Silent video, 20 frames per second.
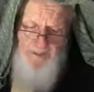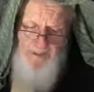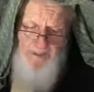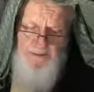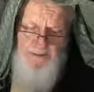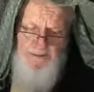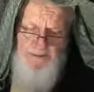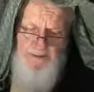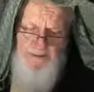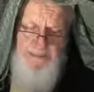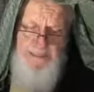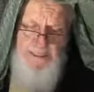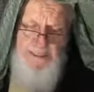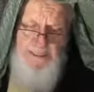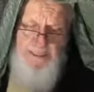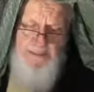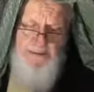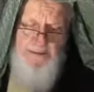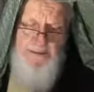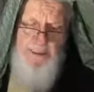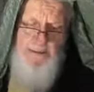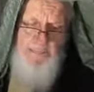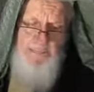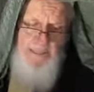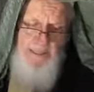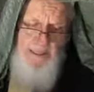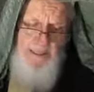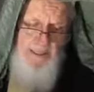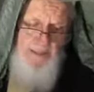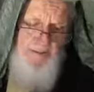seeing
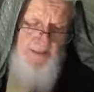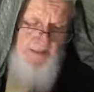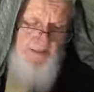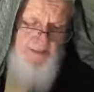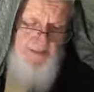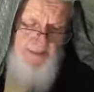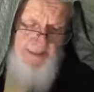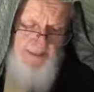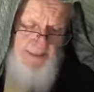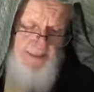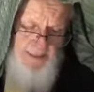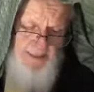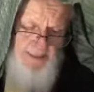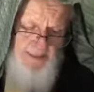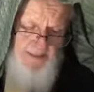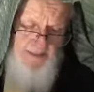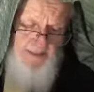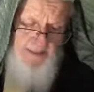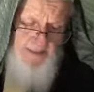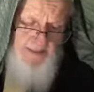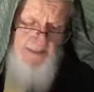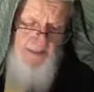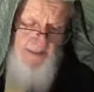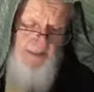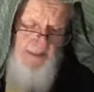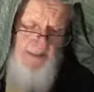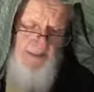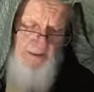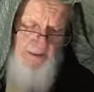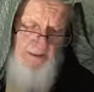something and they're thinking that
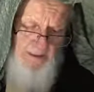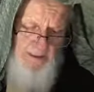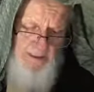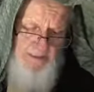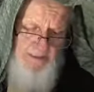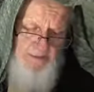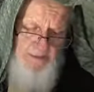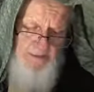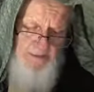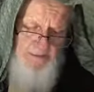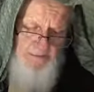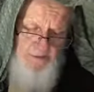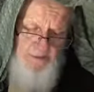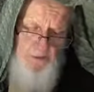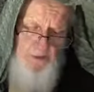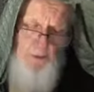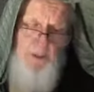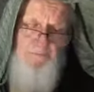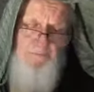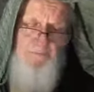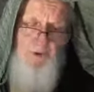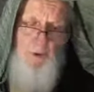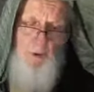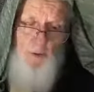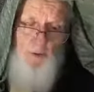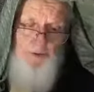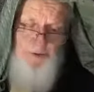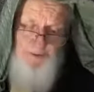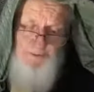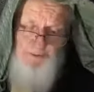it's
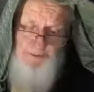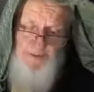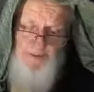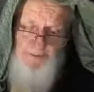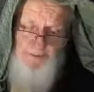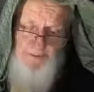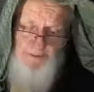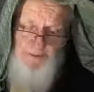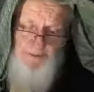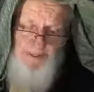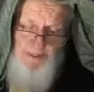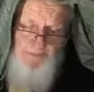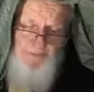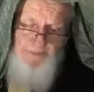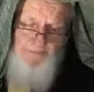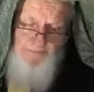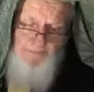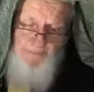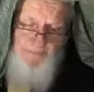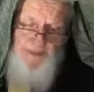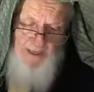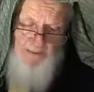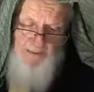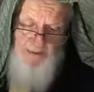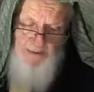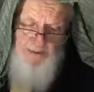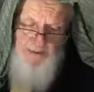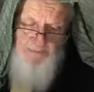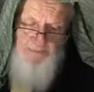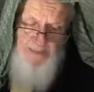UFOs, people coming from
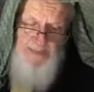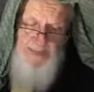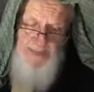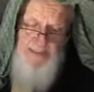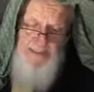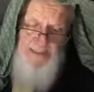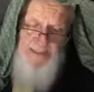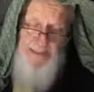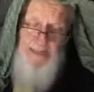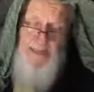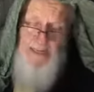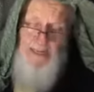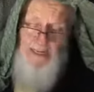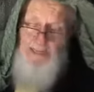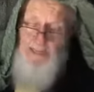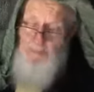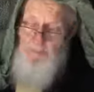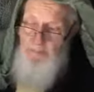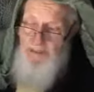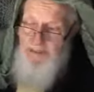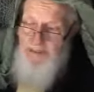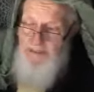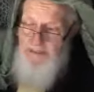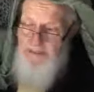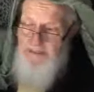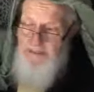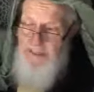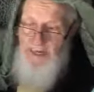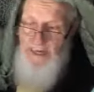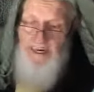outer space, but
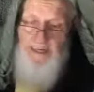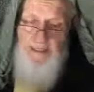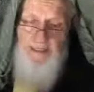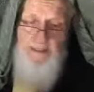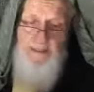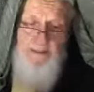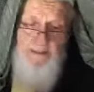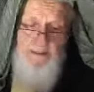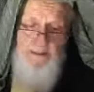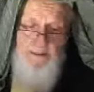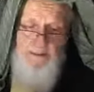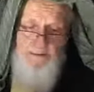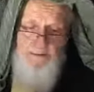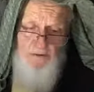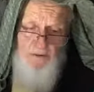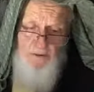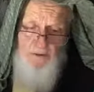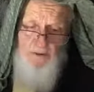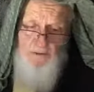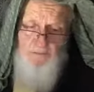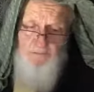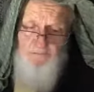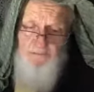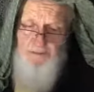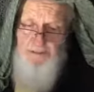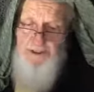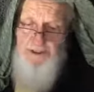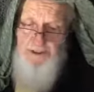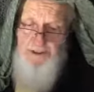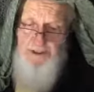it's not. It is all
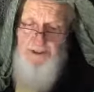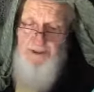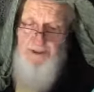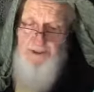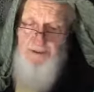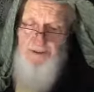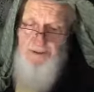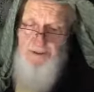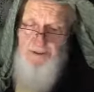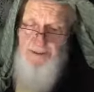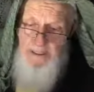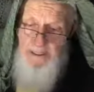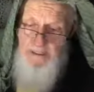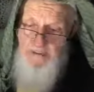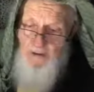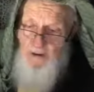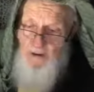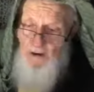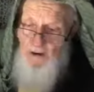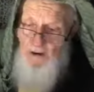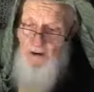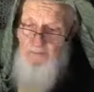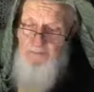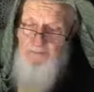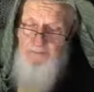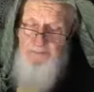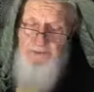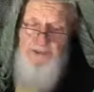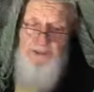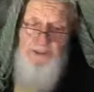from the jinn. That's all
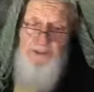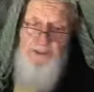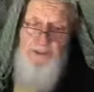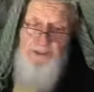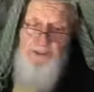from the jinn.